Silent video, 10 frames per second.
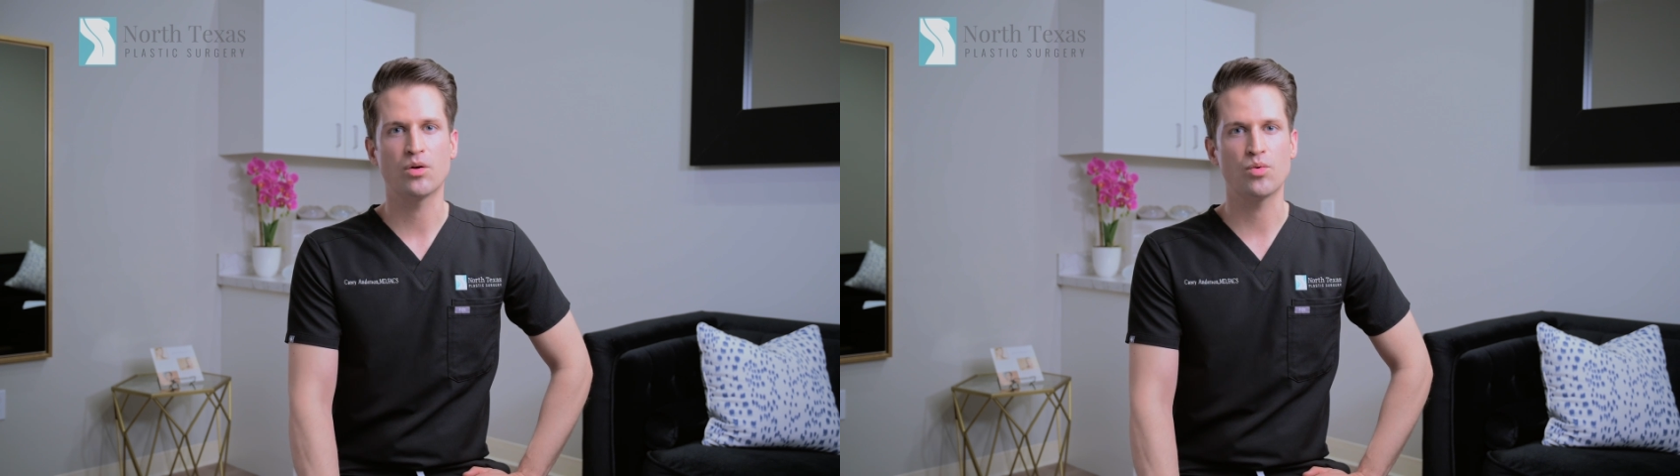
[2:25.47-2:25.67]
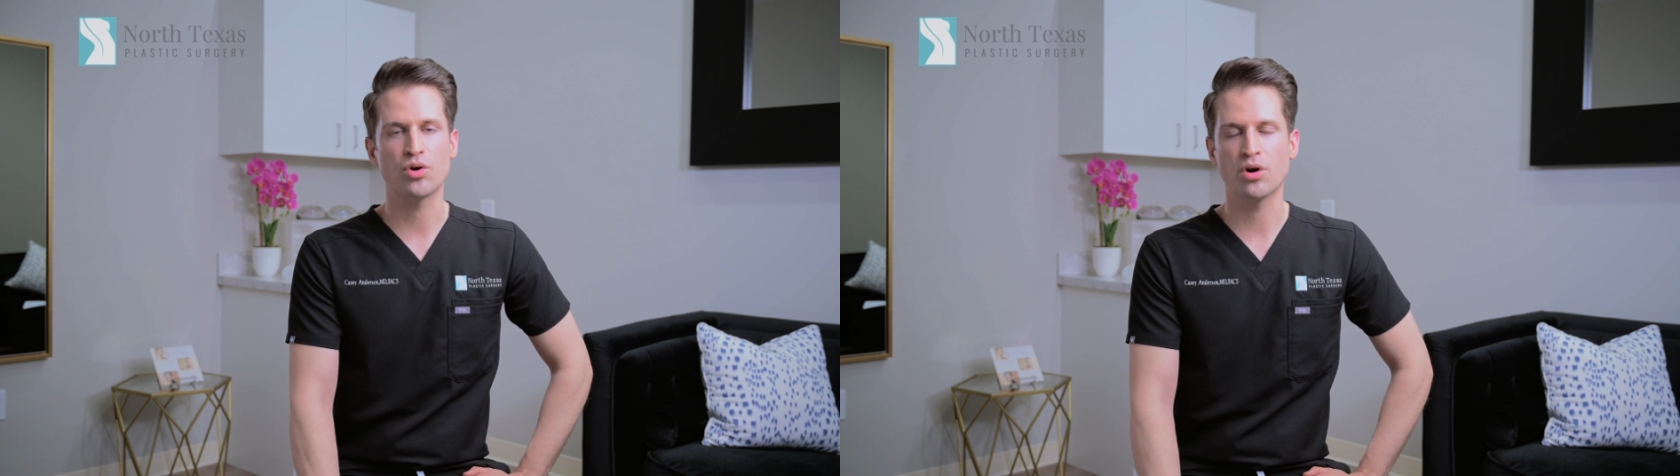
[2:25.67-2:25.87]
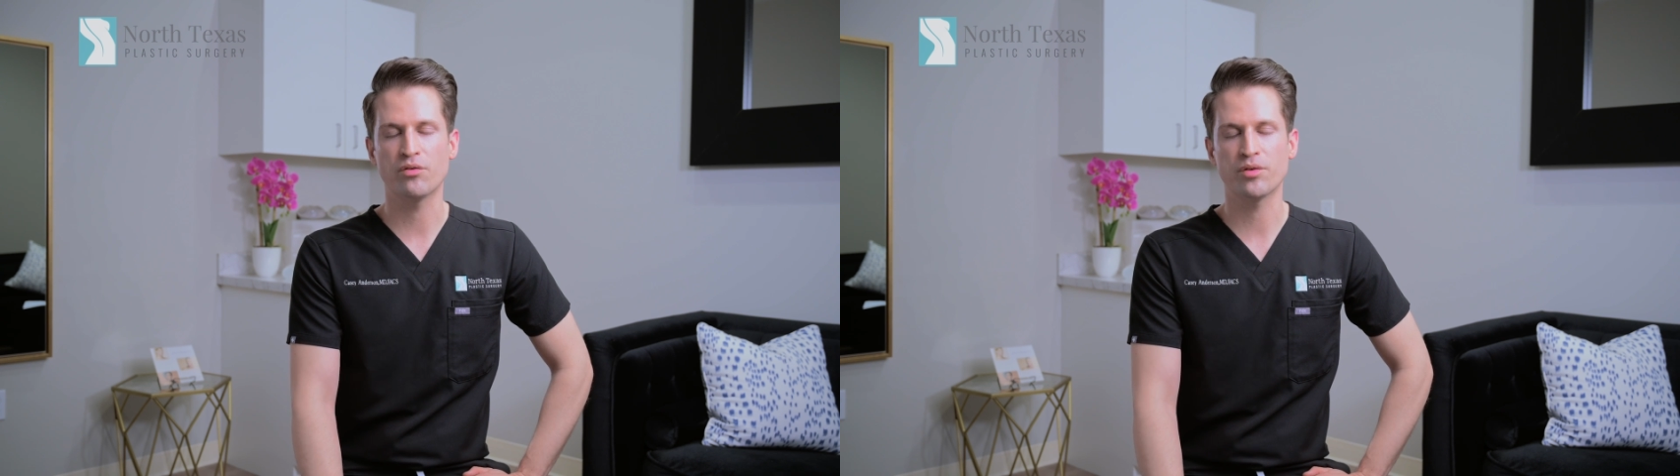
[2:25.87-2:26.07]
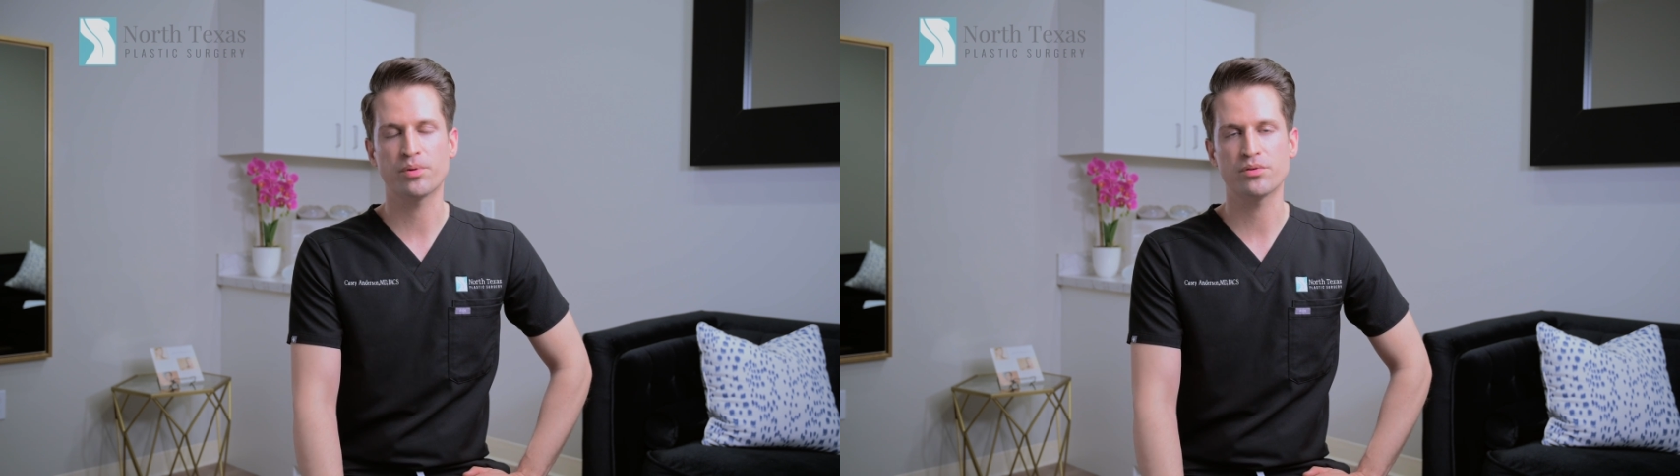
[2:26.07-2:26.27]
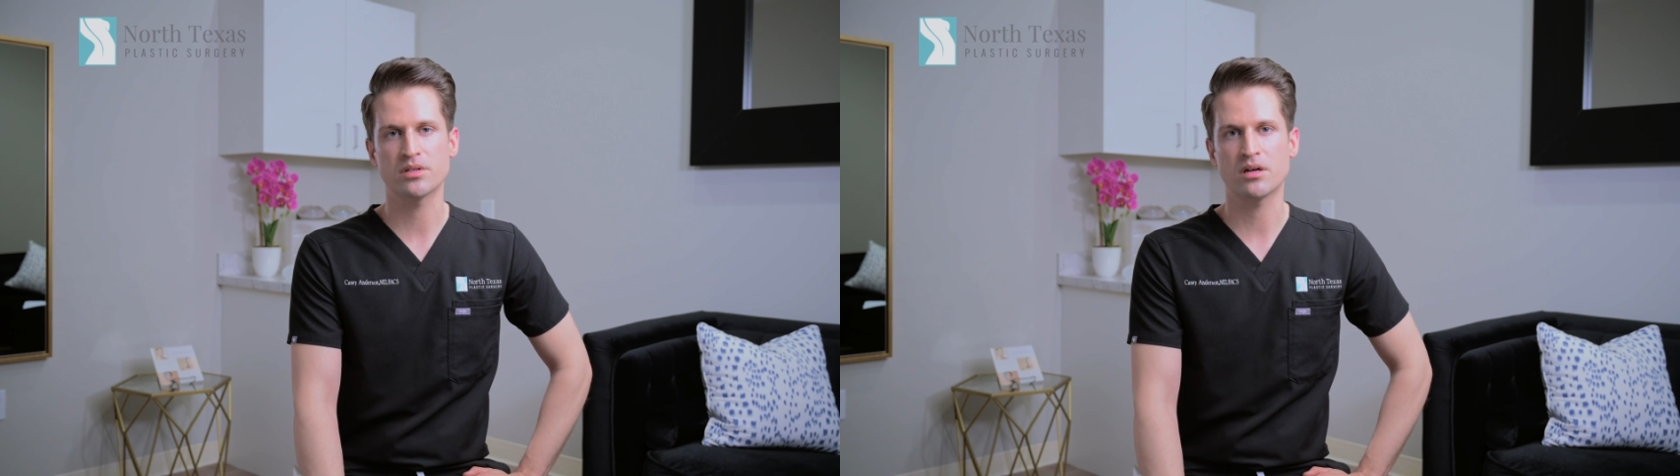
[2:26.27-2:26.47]
We'll go over the
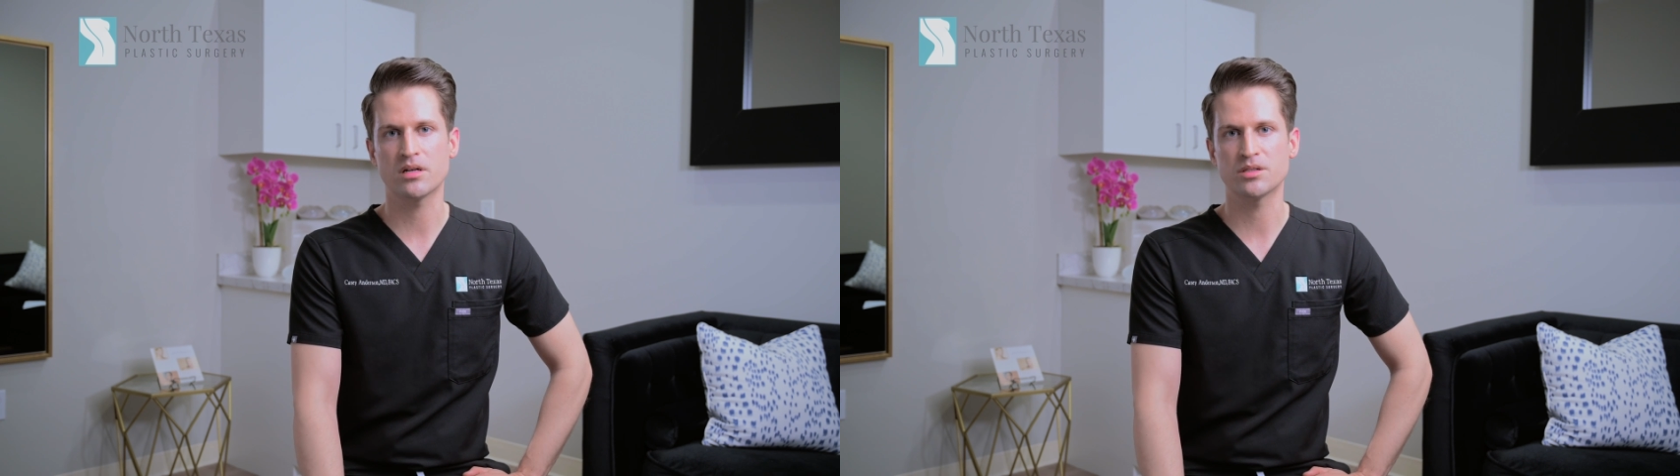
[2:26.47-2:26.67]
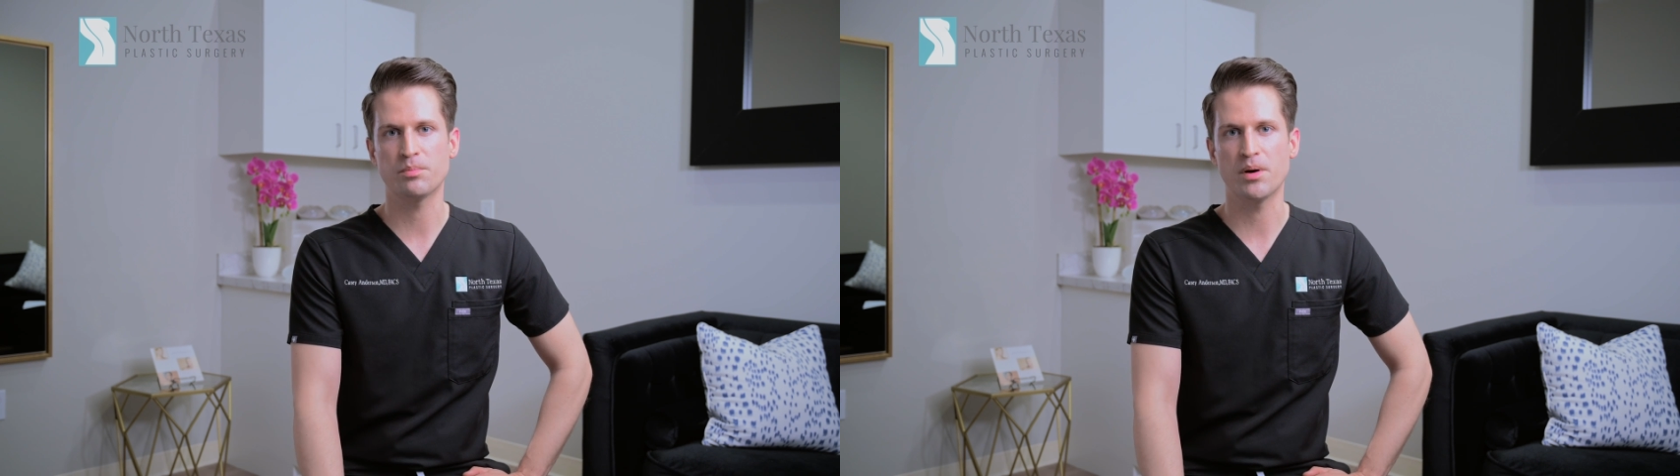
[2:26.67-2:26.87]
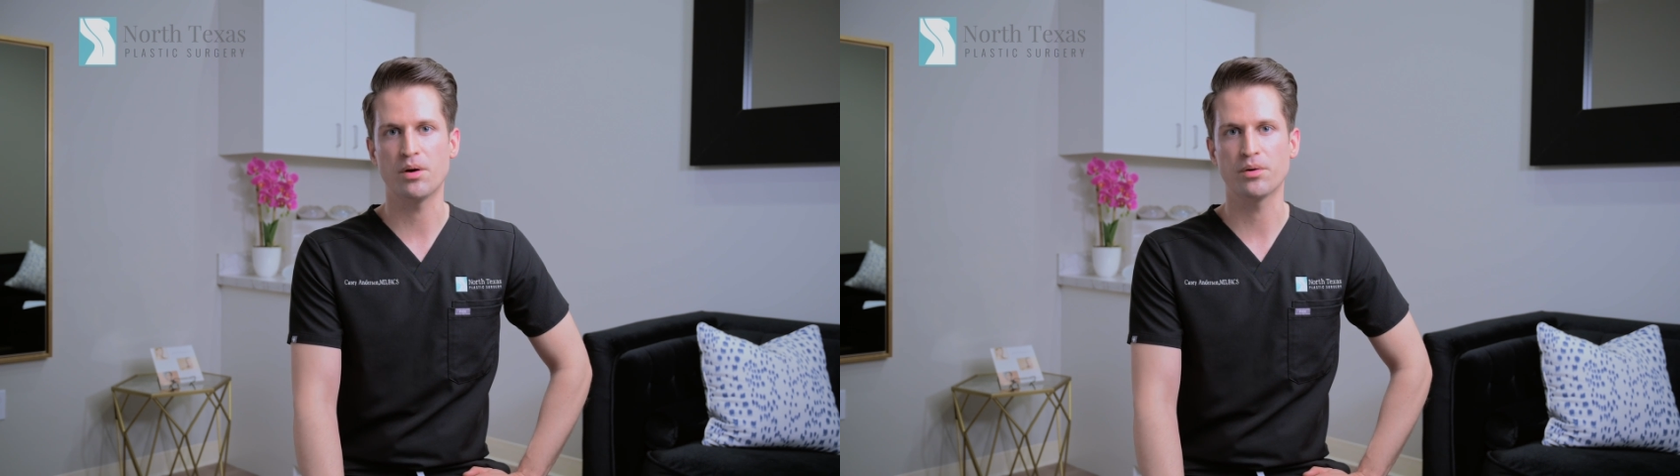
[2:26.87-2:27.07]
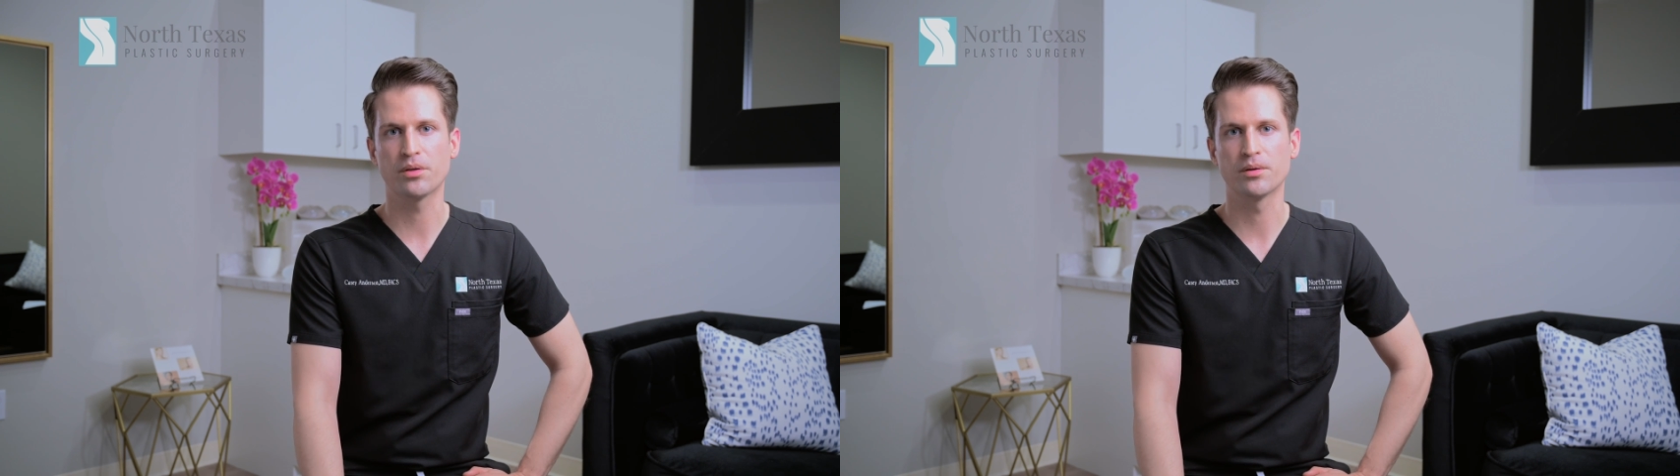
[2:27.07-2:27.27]
pros and cons of both.